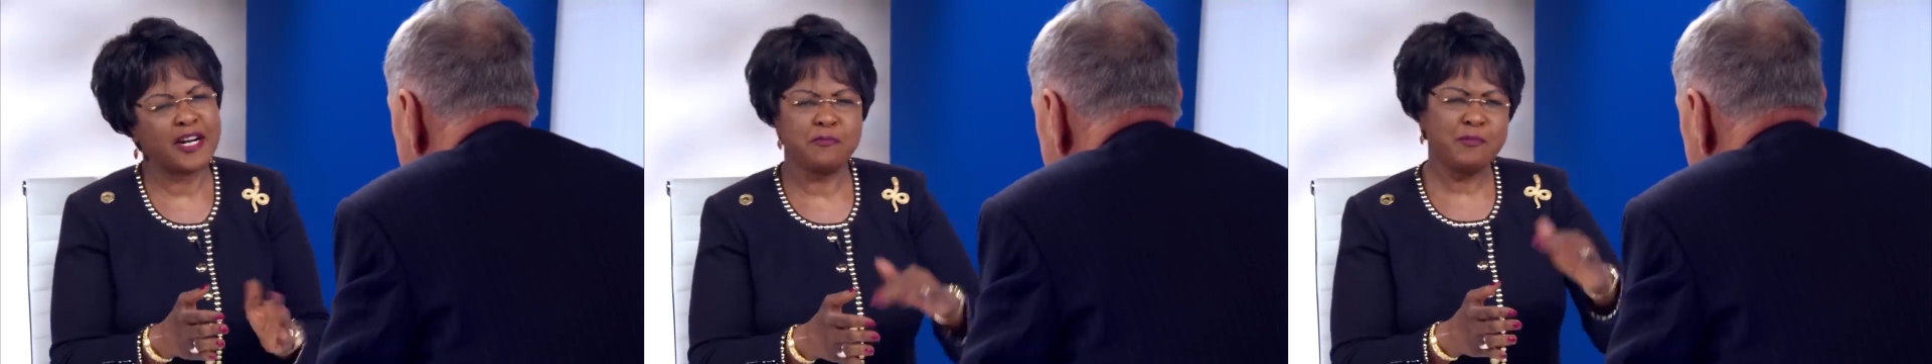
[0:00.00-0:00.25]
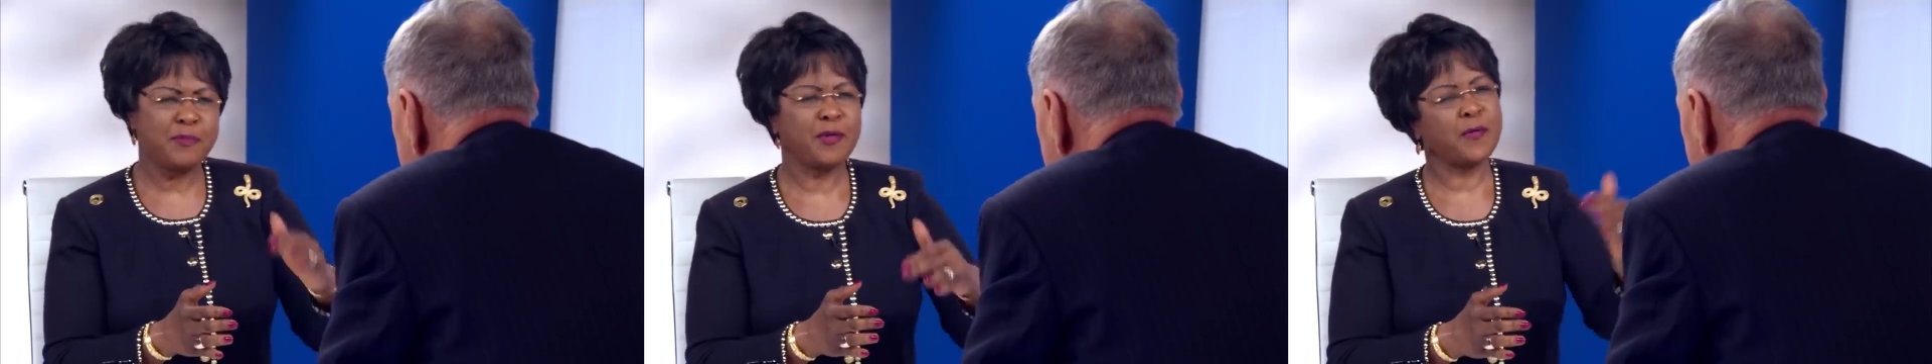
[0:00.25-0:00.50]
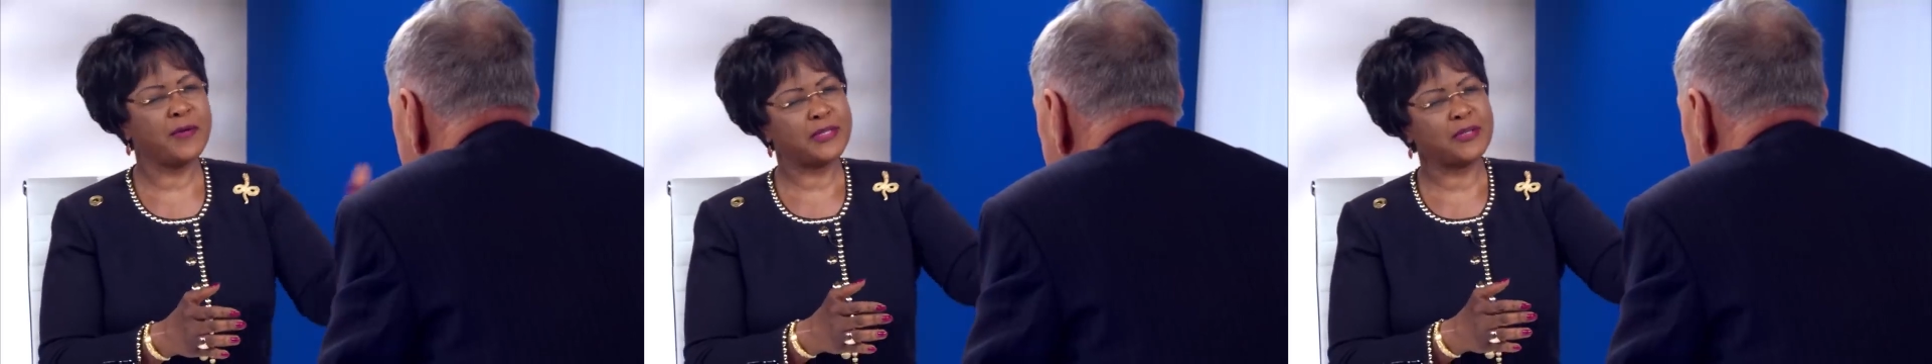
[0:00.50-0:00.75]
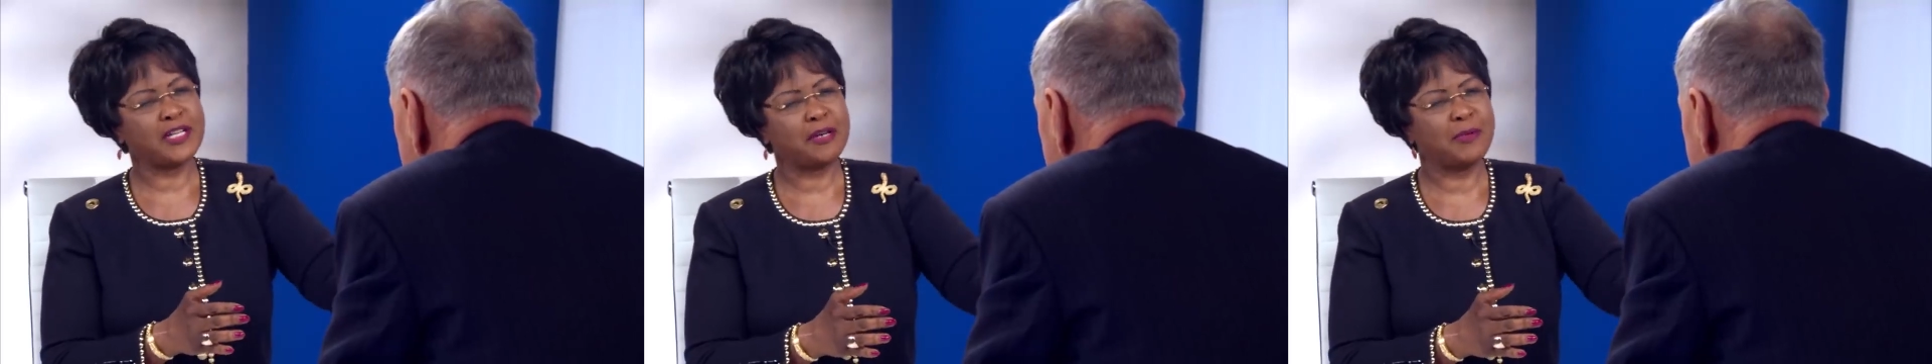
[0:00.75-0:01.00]
Remember we were
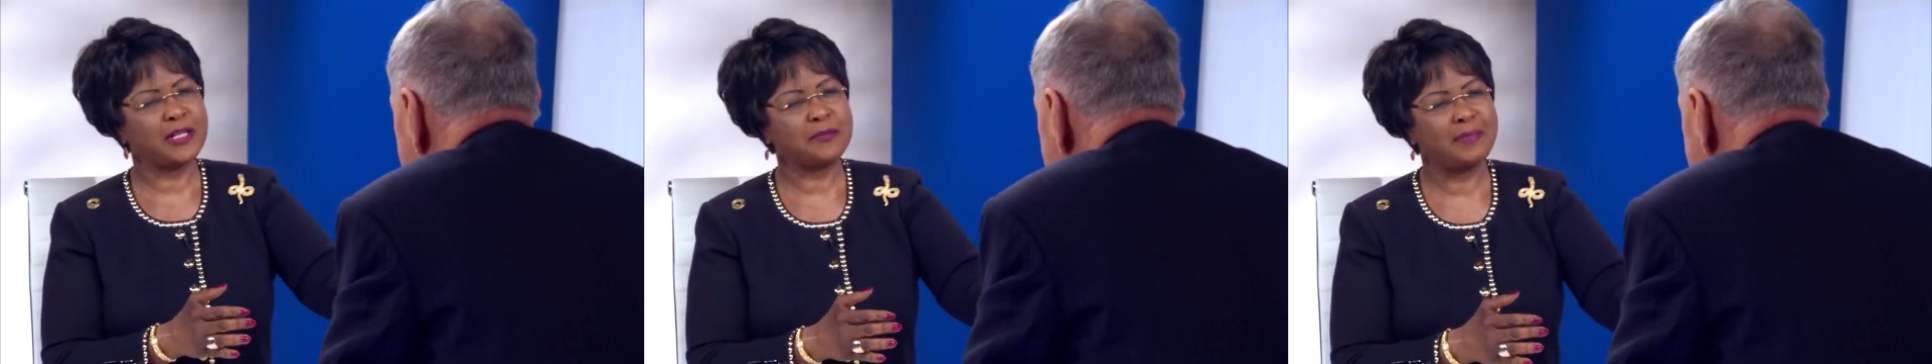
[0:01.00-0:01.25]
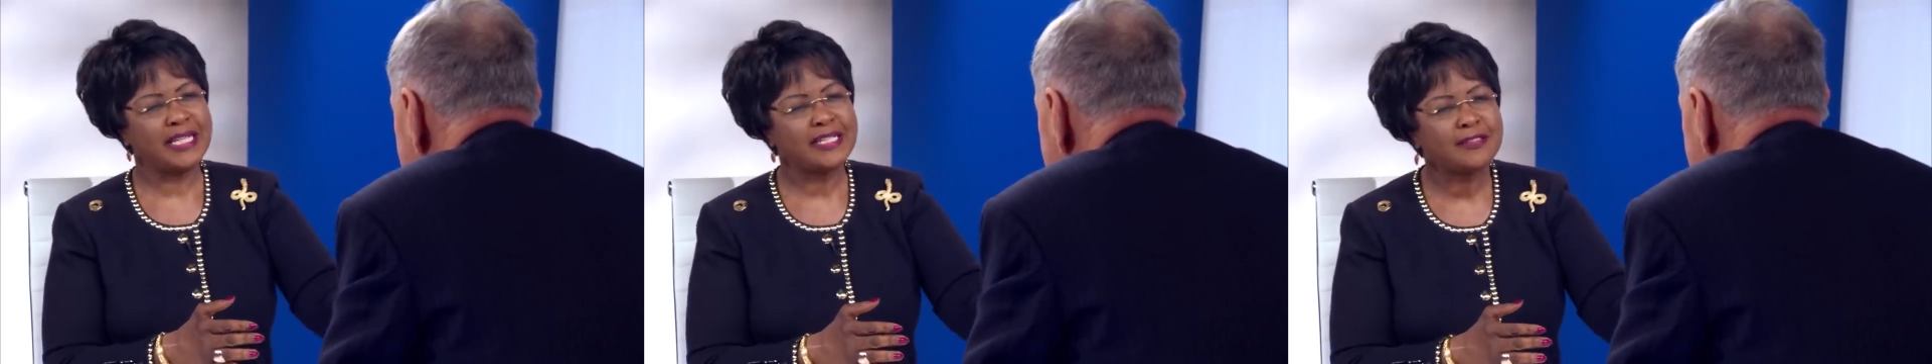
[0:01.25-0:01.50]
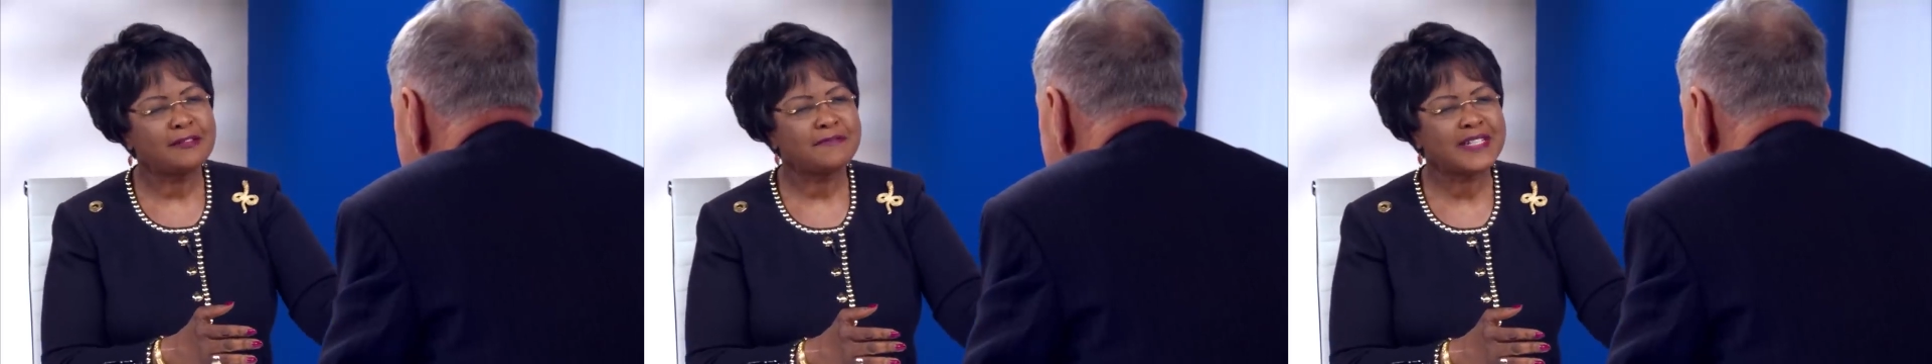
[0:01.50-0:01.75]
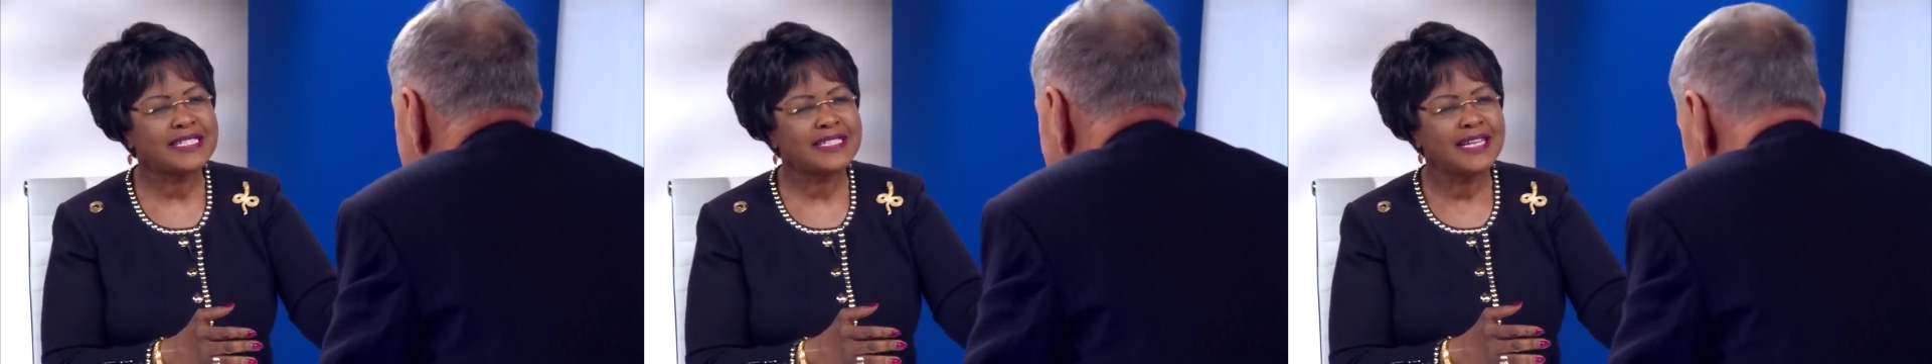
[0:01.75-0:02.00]
talking about the Berlin
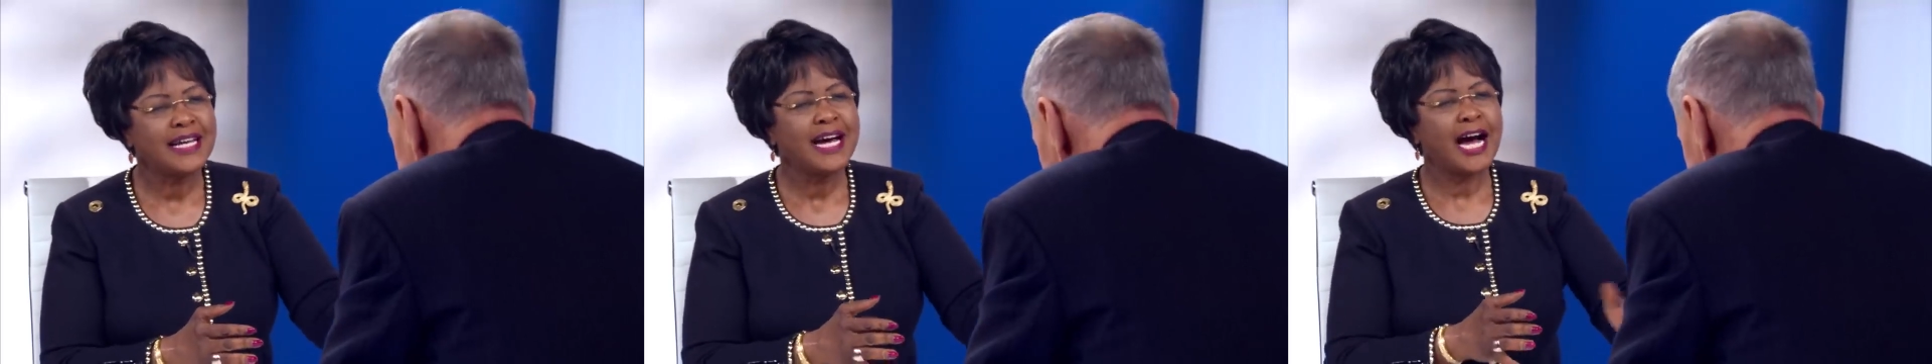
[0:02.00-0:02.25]
Conference,